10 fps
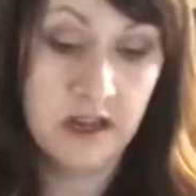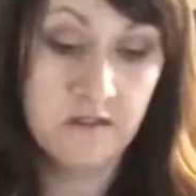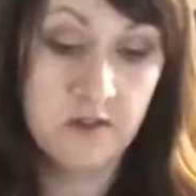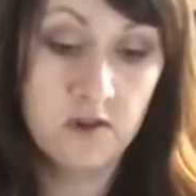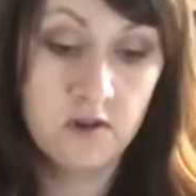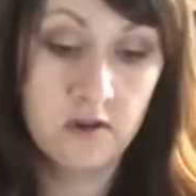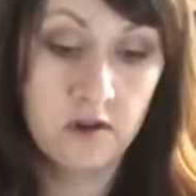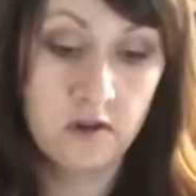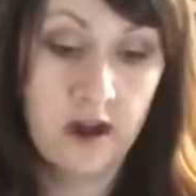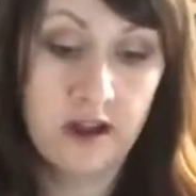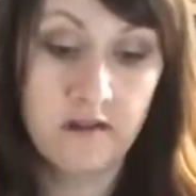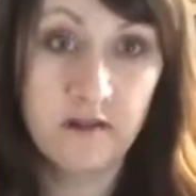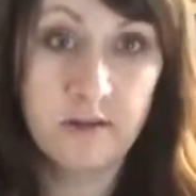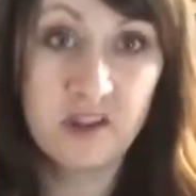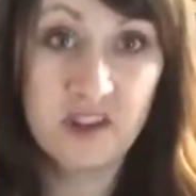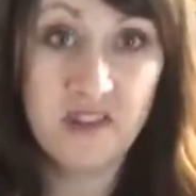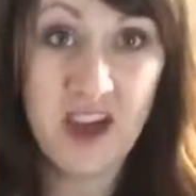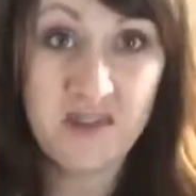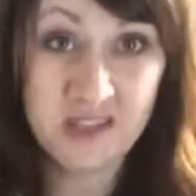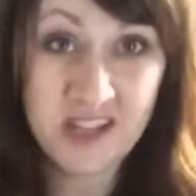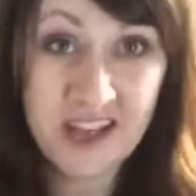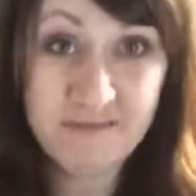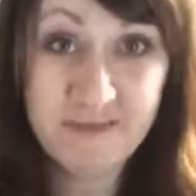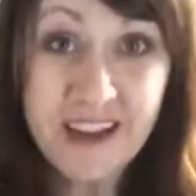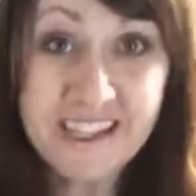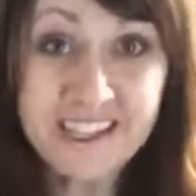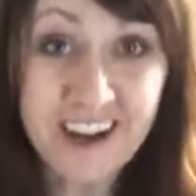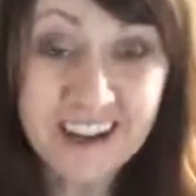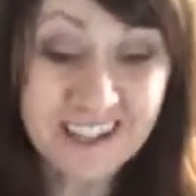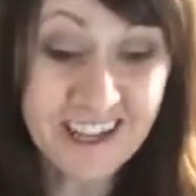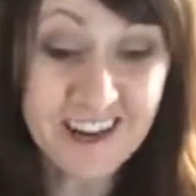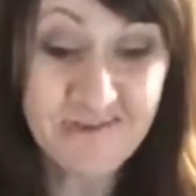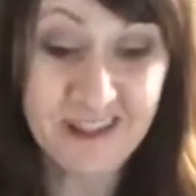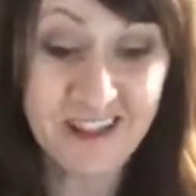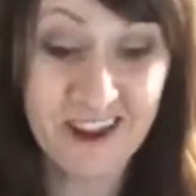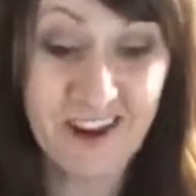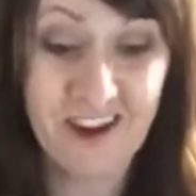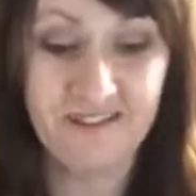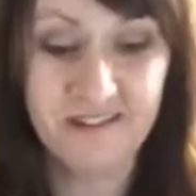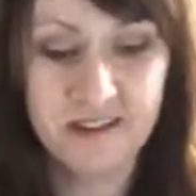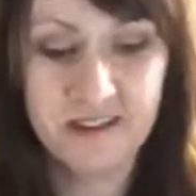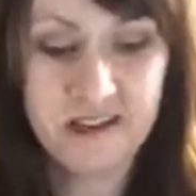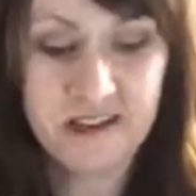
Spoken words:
And if you crack it, I mean, look at that. Those are like big chunks that are peeling off.